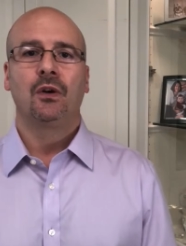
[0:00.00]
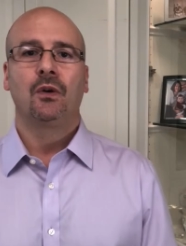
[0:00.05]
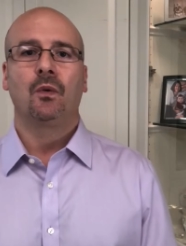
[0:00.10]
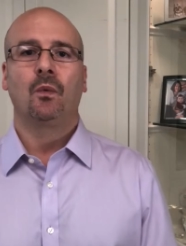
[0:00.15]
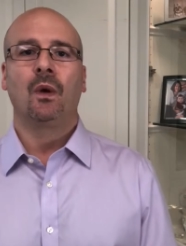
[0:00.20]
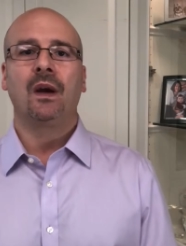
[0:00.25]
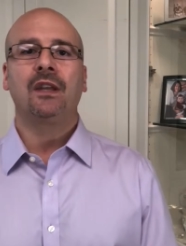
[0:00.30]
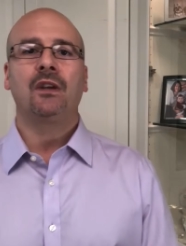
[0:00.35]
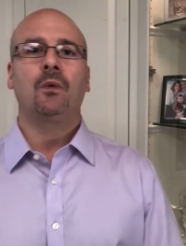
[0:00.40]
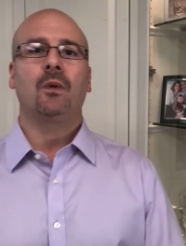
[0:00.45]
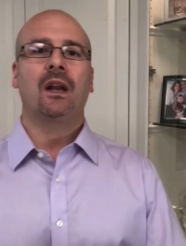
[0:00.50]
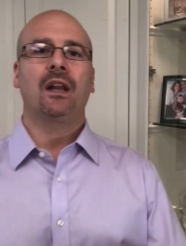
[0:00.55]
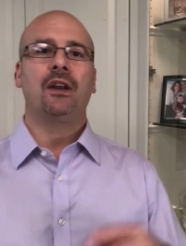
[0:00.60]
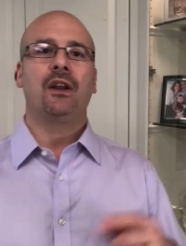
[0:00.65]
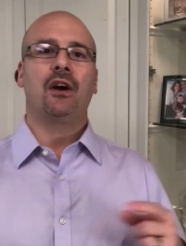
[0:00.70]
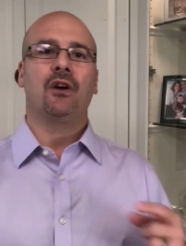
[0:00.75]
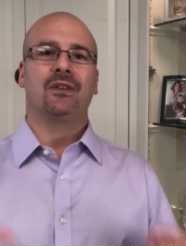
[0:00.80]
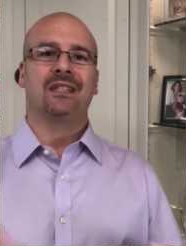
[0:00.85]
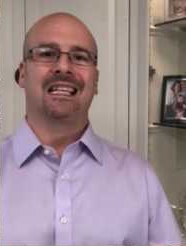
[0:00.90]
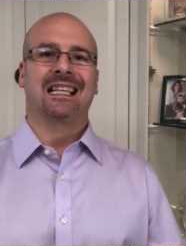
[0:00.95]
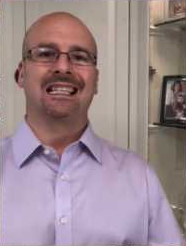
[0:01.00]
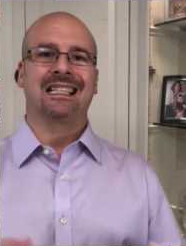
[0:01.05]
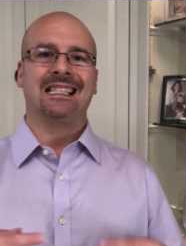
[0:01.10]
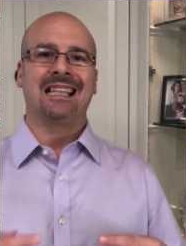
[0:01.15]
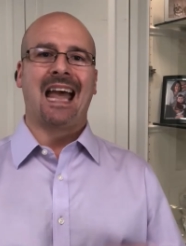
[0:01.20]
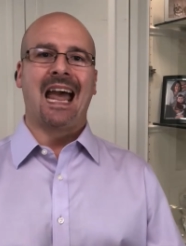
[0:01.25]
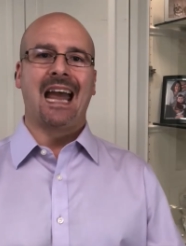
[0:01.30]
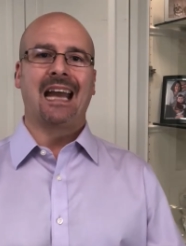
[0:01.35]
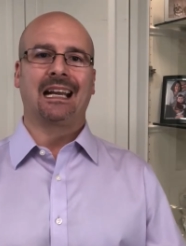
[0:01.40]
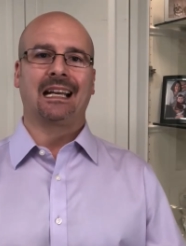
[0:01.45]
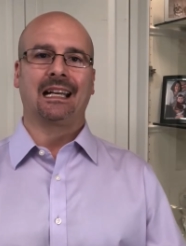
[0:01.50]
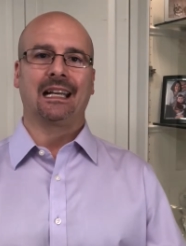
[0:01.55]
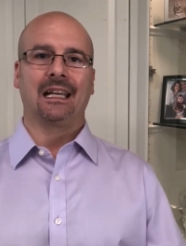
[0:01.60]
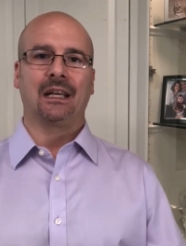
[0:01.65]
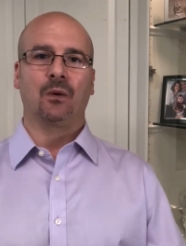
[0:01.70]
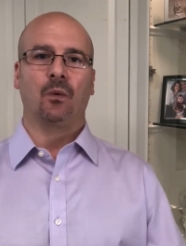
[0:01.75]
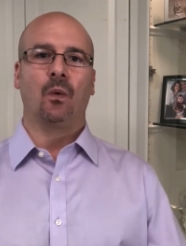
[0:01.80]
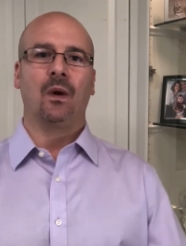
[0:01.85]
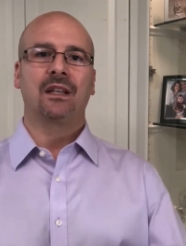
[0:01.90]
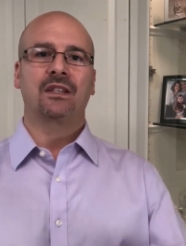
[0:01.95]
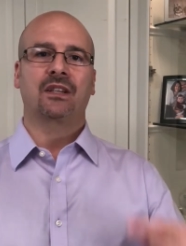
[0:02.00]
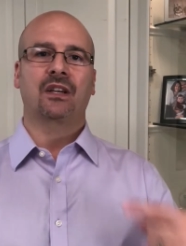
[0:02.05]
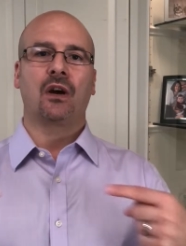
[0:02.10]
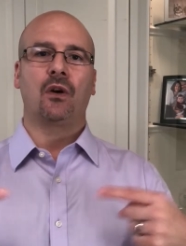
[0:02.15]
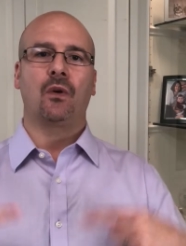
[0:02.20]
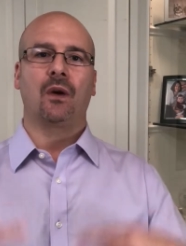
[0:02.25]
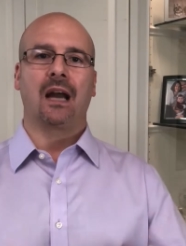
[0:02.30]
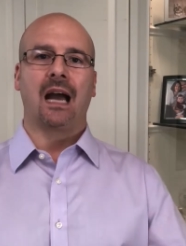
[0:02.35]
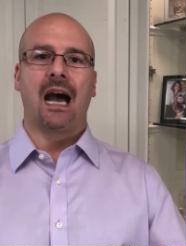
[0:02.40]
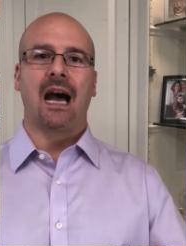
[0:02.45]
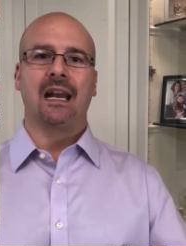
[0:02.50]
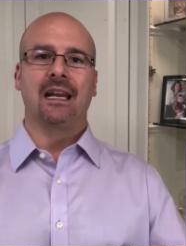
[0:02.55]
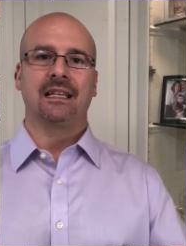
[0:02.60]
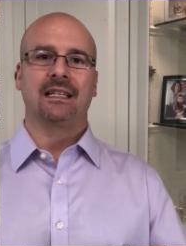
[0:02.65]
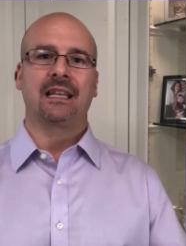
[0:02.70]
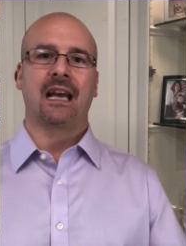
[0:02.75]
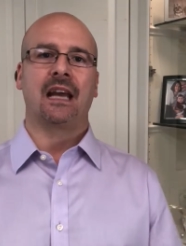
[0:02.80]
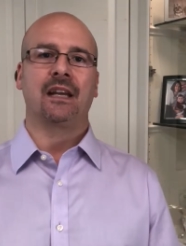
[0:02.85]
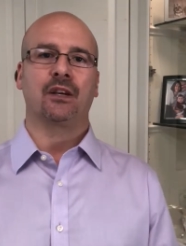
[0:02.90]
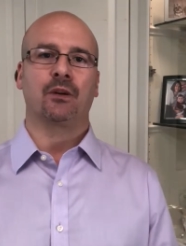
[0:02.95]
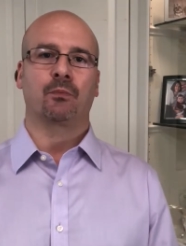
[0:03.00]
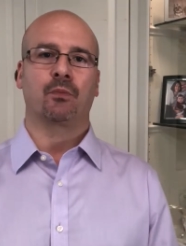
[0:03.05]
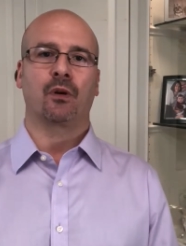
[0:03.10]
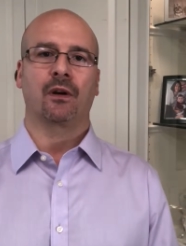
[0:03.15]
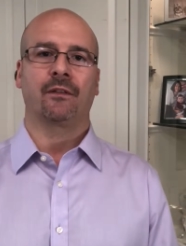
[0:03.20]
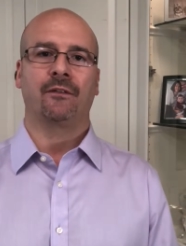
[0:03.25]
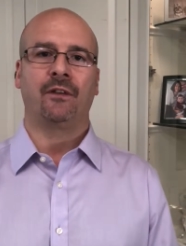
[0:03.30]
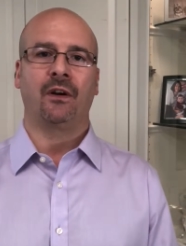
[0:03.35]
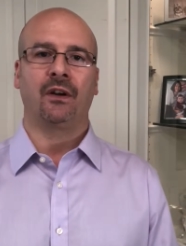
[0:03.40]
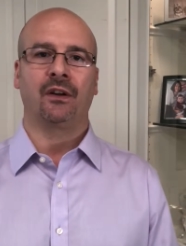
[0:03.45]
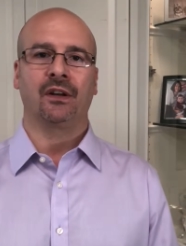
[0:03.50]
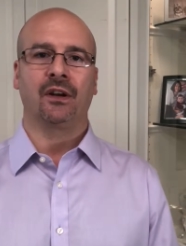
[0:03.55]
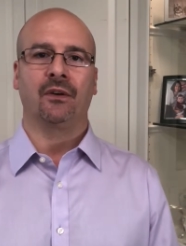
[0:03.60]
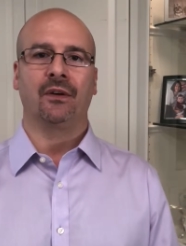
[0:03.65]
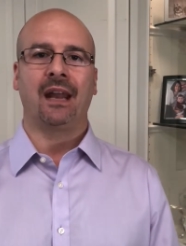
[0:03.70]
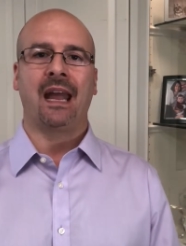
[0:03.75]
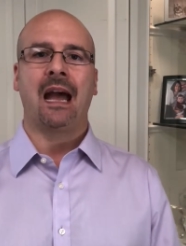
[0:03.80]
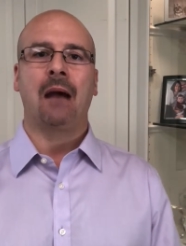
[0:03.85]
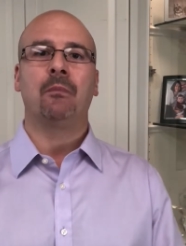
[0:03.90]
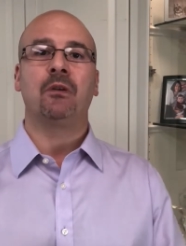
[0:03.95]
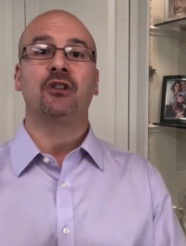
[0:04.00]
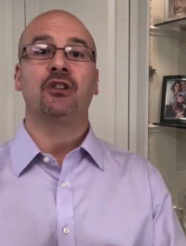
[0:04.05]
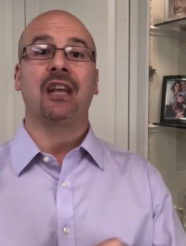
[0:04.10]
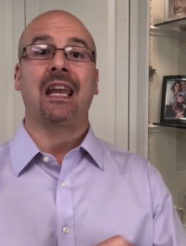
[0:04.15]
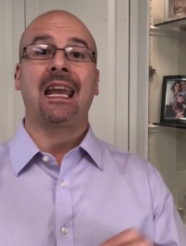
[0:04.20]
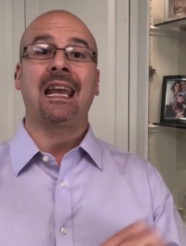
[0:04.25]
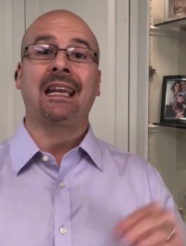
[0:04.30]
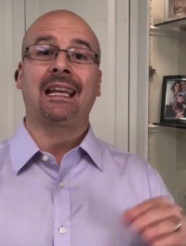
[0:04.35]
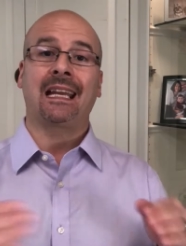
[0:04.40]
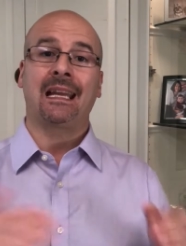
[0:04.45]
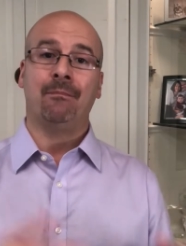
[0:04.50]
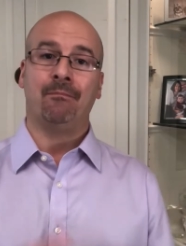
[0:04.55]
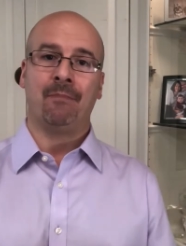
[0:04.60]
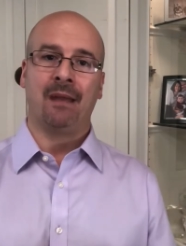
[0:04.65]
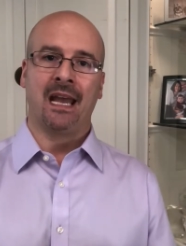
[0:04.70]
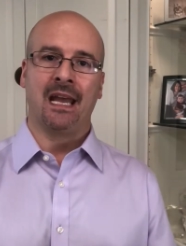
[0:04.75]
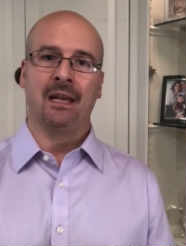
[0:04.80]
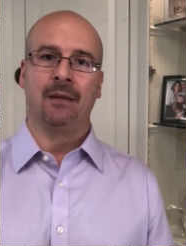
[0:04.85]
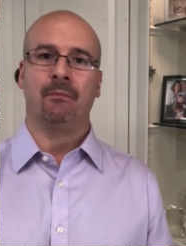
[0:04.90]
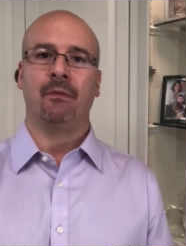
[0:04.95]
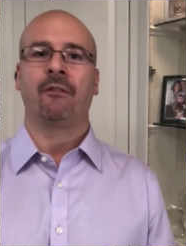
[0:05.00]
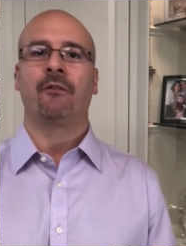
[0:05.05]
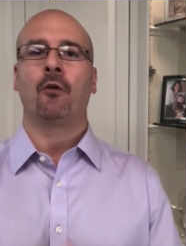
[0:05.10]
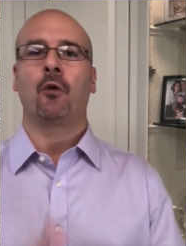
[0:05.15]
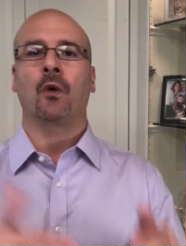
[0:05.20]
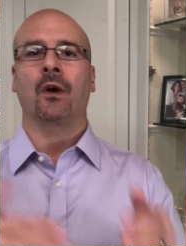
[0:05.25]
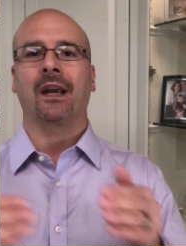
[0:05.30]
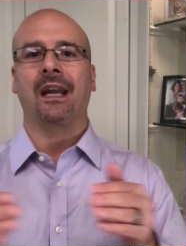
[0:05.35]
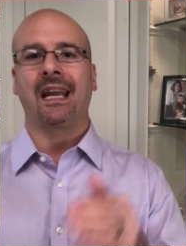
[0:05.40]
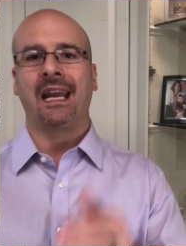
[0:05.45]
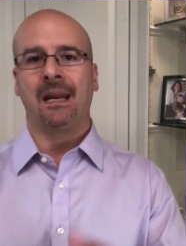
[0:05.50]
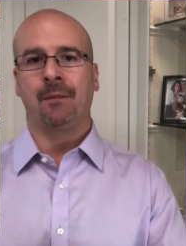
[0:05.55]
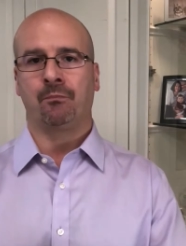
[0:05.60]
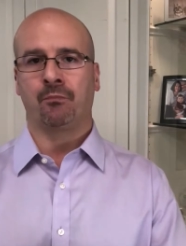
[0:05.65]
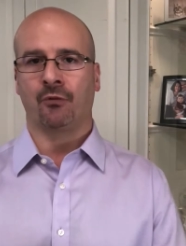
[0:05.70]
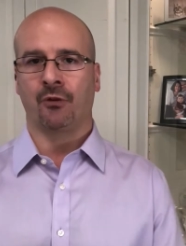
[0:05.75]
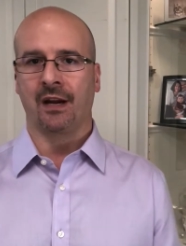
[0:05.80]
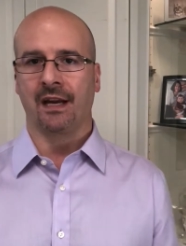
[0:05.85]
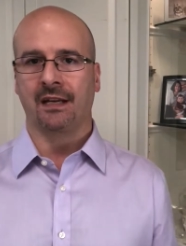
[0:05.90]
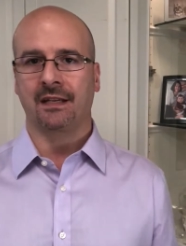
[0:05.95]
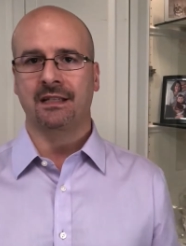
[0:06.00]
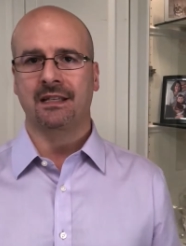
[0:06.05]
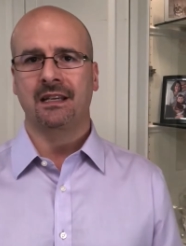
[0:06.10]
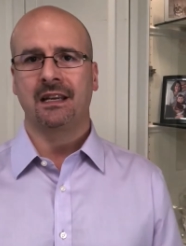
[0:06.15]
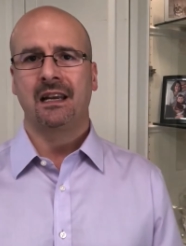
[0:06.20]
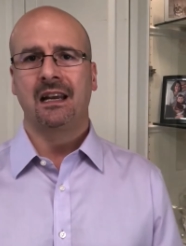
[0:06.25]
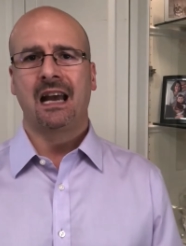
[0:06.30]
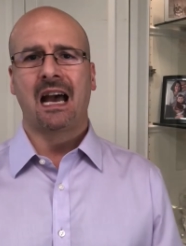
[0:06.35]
What you want to know is exactly what's going on inside your portfolio and how much it can bend before it breaks.